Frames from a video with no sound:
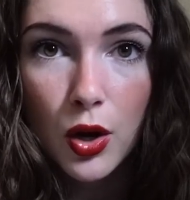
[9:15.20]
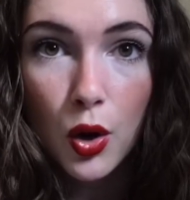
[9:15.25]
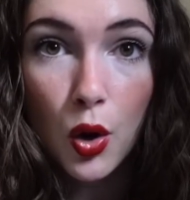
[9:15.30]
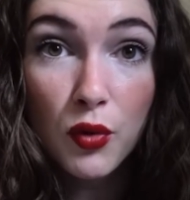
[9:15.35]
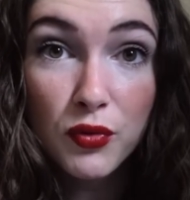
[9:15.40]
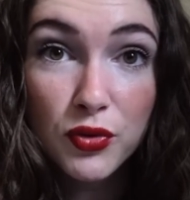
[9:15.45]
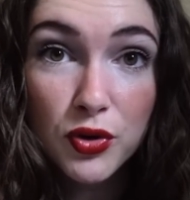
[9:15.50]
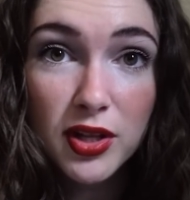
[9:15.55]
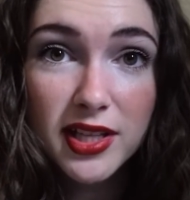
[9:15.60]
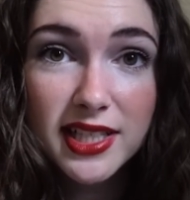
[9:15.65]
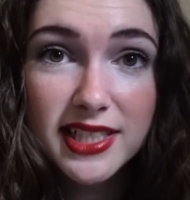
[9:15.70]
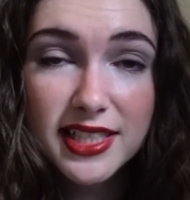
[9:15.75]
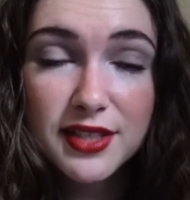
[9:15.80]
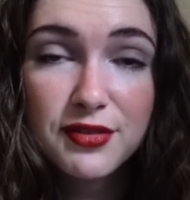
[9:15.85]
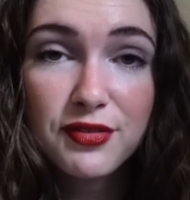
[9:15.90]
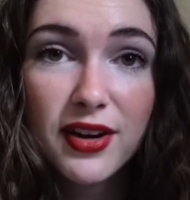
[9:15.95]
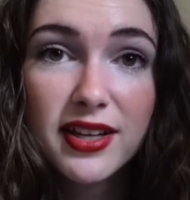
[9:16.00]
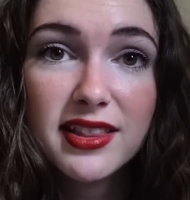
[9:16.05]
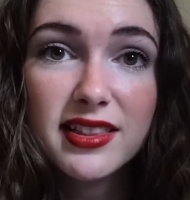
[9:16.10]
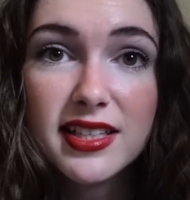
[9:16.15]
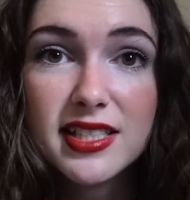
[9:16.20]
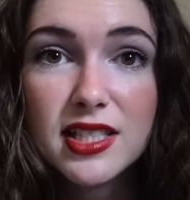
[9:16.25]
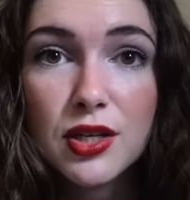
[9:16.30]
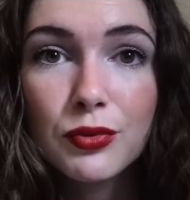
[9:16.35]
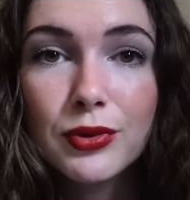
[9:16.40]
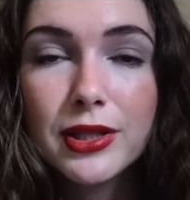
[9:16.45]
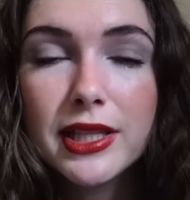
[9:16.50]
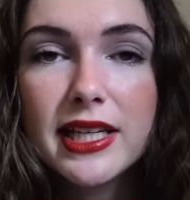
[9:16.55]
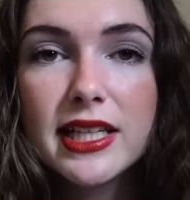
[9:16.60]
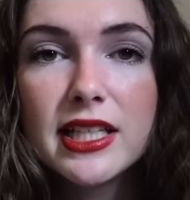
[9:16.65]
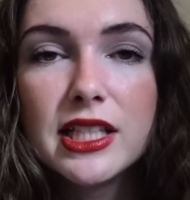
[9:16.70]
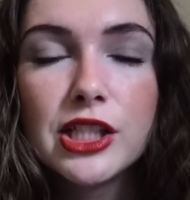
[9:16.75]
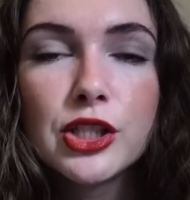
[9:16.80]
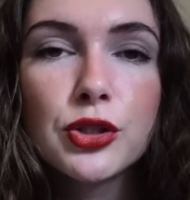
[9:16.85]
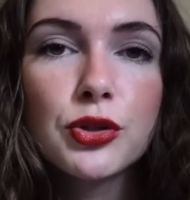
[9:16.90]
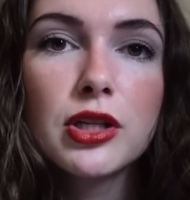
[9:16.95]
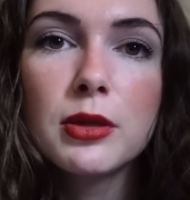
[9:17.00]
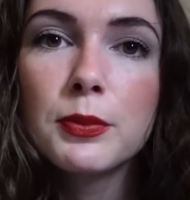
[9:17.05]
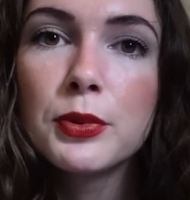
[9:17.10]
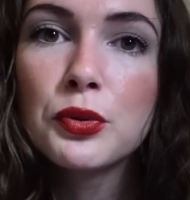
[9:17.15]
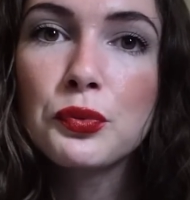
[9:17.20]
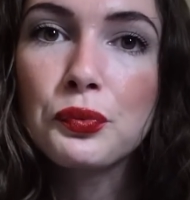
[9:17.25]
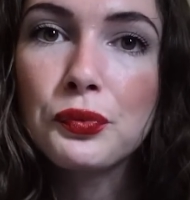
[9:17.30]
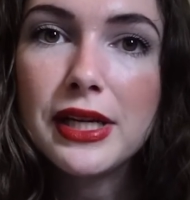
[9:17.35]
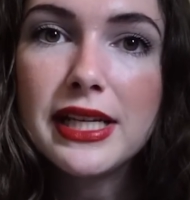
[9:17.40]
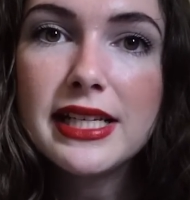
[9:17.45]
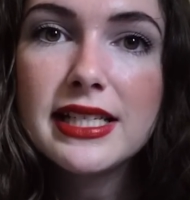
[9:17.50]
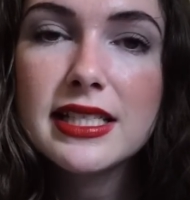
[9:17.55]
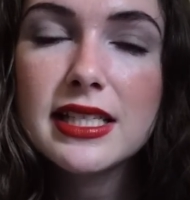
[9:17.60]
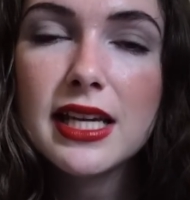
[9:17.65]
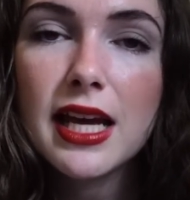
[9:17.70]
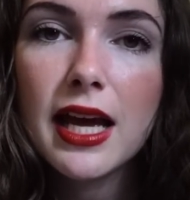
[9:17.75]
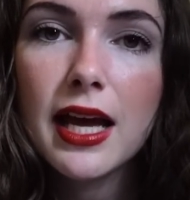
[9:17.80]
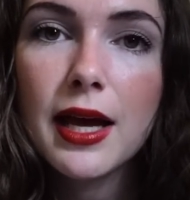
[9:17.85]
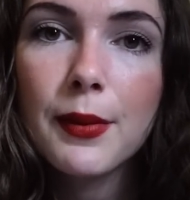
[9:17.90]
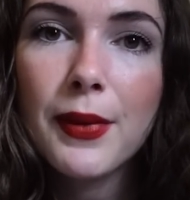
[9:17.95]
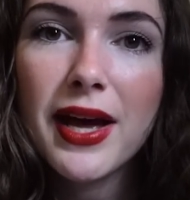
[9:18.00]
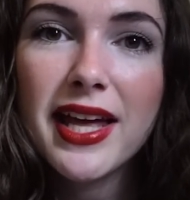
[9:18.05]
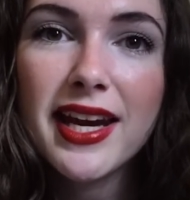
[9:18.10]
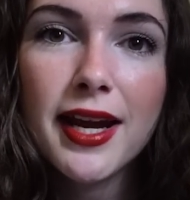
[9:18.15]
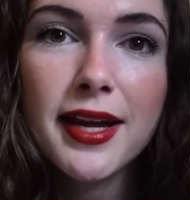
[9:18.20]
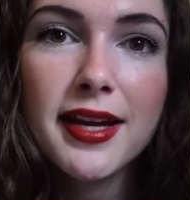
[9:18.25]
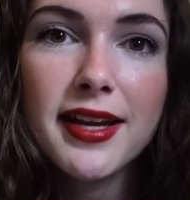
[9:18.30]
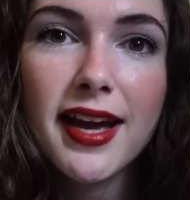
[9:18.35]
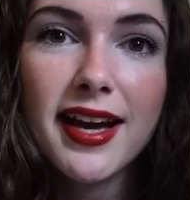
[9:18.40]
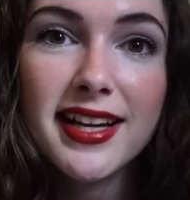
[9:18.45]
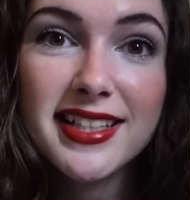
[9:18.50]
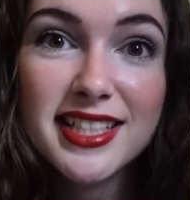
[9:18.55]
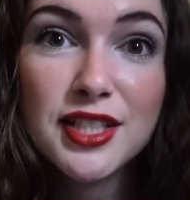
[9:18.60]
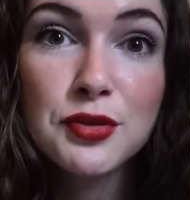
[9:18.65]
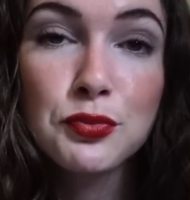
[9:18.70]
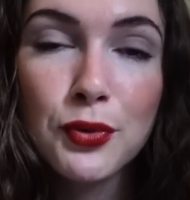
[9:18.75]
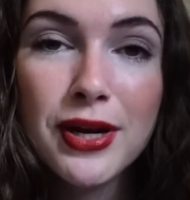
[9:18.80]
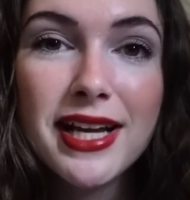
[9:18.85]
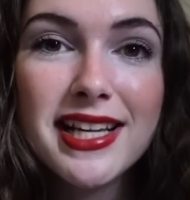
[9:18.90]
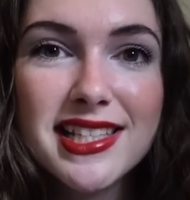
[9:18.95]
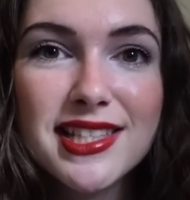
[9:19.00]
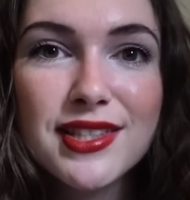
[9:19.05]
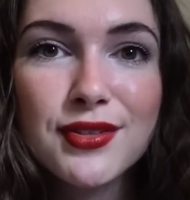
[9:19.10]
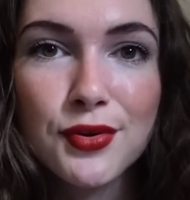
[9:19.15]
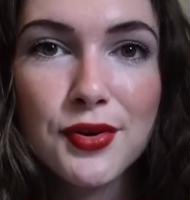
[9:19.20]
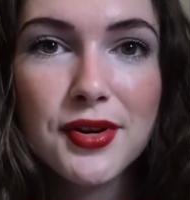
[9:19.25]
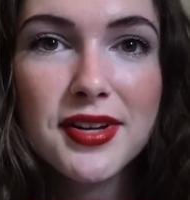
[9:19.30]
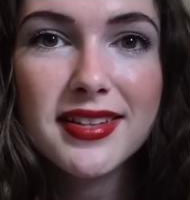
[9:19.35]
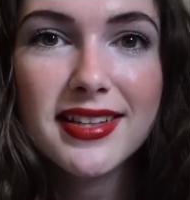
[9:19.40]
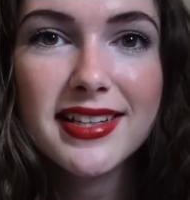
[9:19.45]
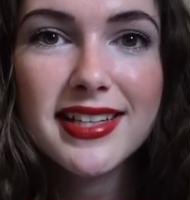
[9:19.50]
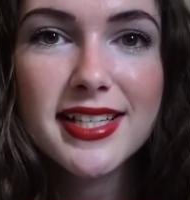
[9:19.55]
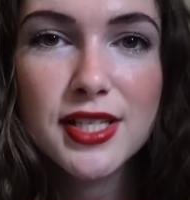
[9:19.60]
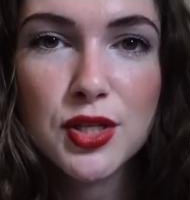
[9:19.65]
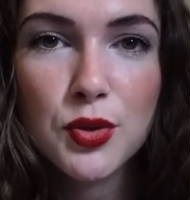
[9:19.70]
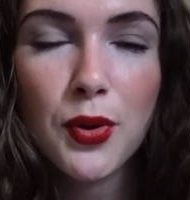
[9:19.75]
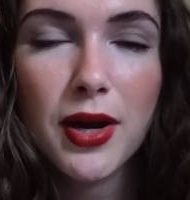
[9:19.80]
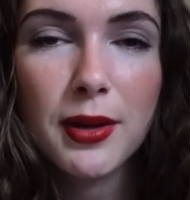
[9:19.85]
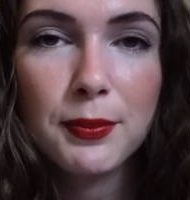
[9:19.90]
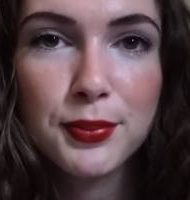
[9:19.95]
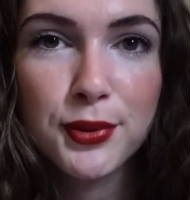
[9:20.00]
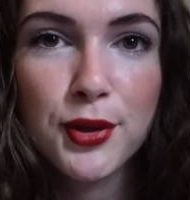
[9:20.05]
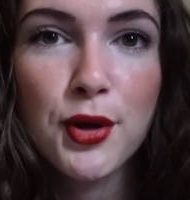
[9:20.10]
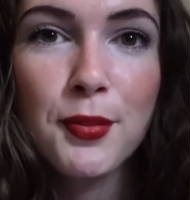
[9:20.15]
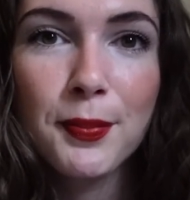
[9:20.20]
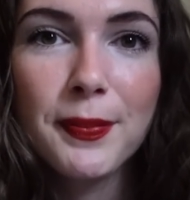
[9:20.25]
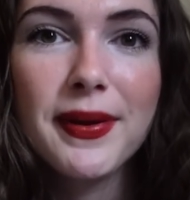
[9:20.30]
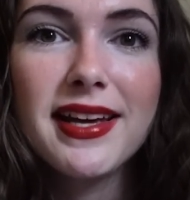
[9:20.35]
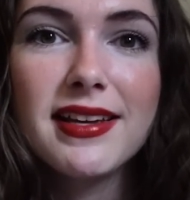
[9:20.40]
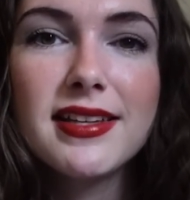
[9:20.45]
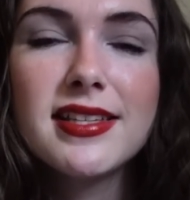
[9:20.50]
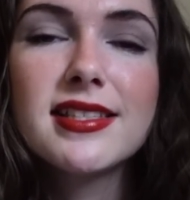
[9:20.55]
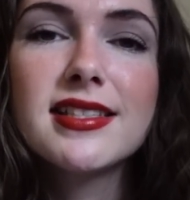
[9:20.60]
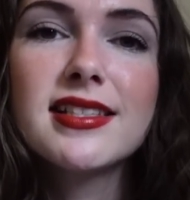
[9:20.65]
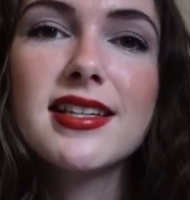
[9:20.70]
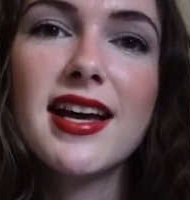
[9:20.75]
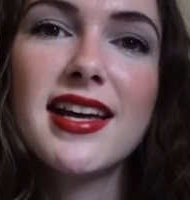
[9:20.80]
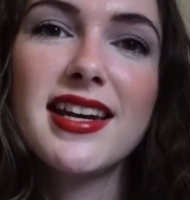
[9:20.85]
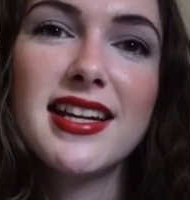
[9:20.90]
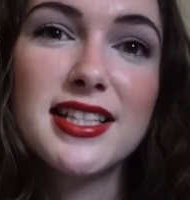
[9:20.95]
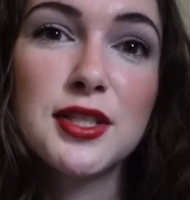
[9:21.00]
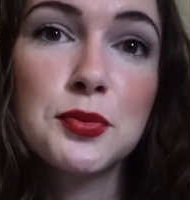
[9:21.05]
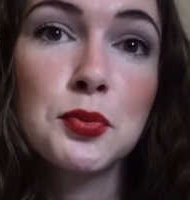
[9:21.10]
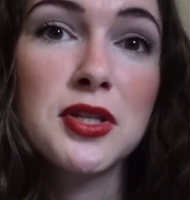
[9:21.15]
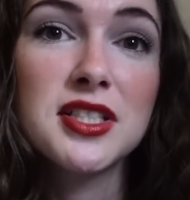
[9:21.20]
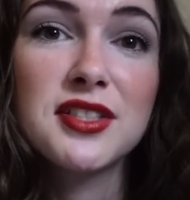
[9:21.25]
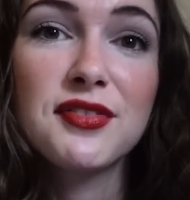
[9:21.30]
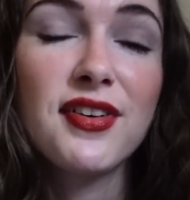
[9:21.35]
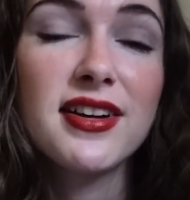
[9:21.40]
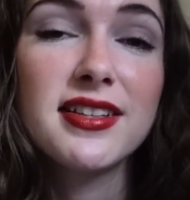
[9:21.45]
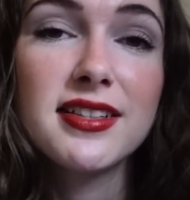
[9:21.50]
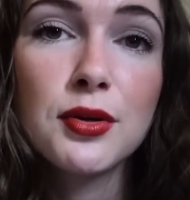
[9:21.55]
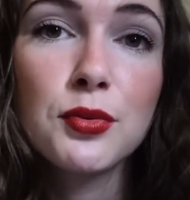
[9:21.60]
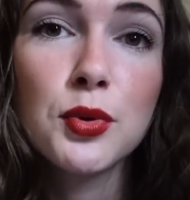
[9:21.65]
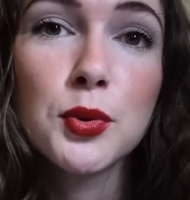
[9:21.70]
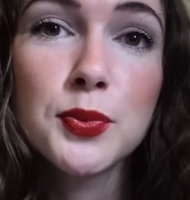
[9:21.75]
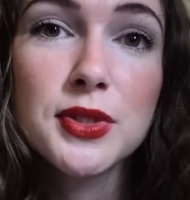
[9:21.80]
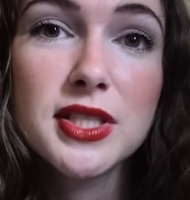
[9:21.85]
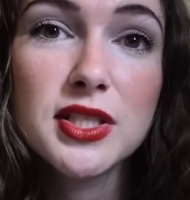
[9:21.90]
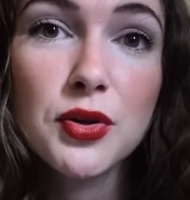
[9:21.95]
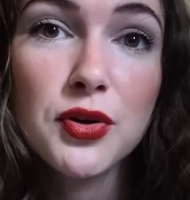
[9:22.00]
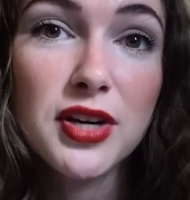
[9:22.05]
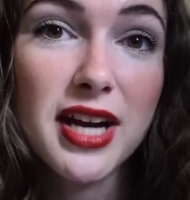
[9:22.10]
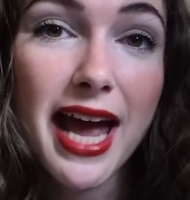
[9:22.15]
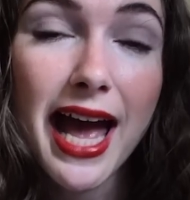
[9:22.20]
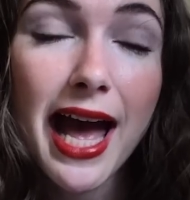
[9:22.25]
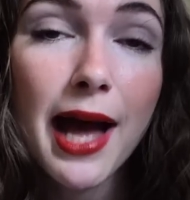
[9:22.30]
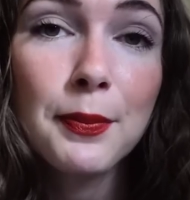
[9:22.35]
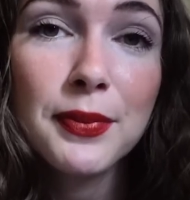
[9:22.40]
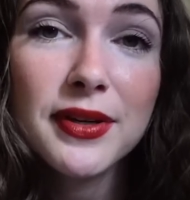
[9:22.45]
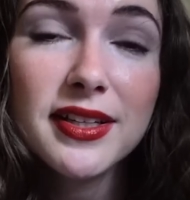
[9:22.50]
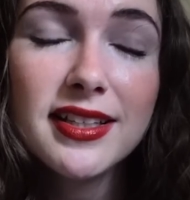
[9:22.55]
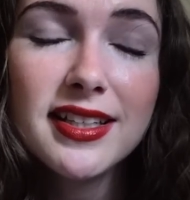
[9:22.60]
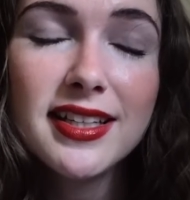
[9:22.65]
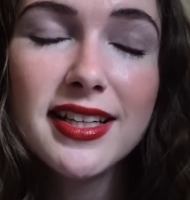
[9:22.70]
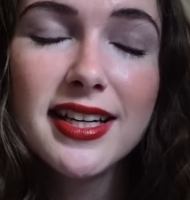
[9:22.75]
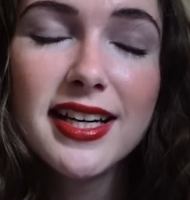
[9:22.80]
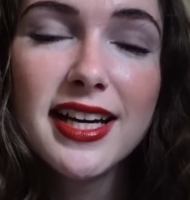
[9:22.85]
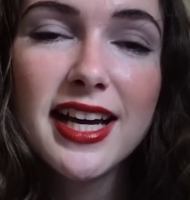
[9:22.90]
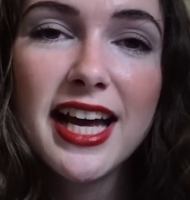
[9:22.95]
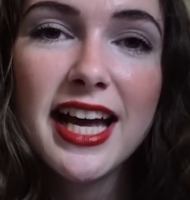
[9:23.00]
Overall, I did find this a really enjoyable read, and I did race through it. It is quite plot-based, and I did want to find out what was going to happen.